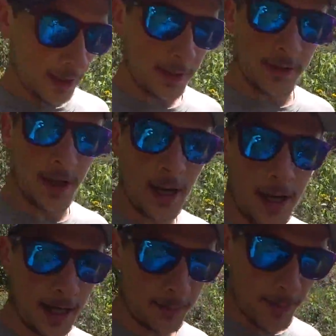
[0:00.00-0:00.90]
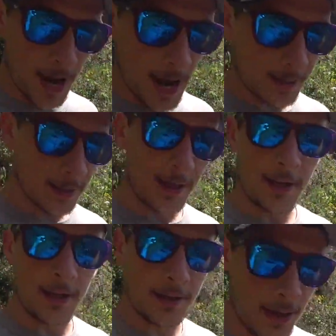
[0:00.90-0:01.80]
then the hike back
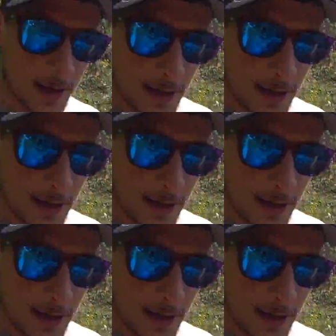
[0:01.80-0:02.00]
is